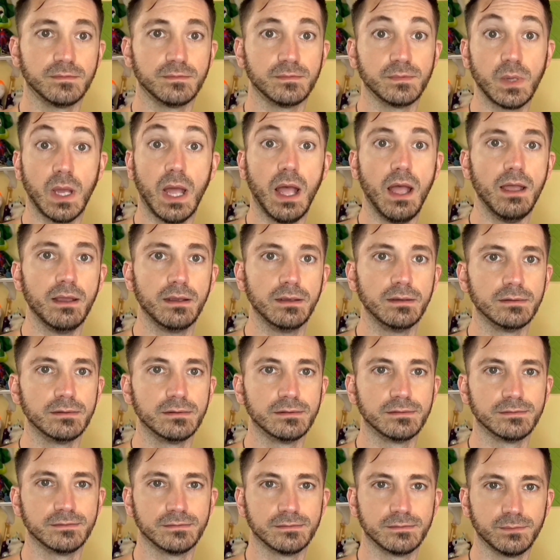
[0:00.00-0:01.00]
Hi,
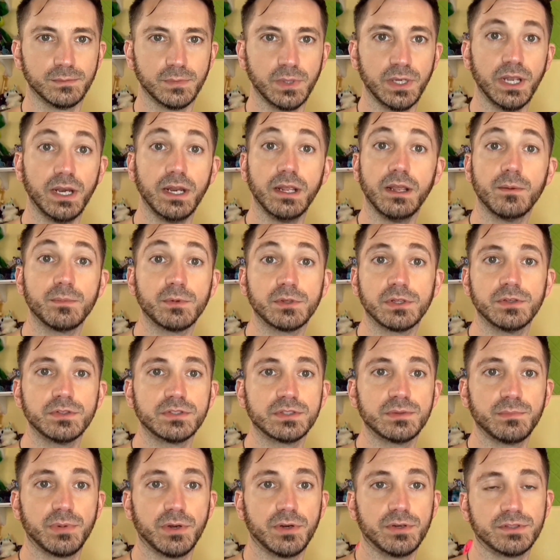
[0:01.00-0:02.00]
we're getting up close
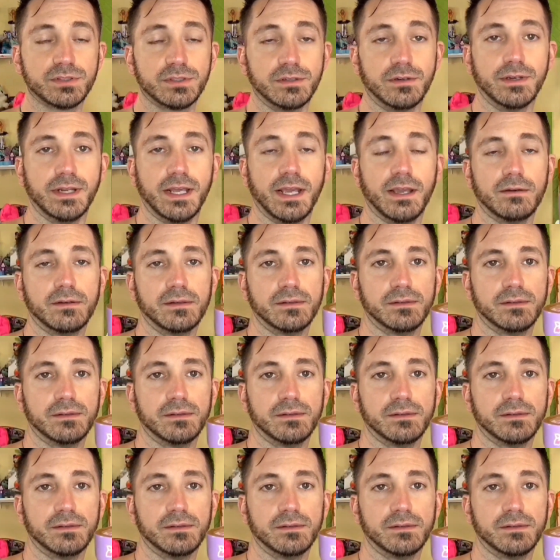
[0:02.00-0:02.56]
and personal now.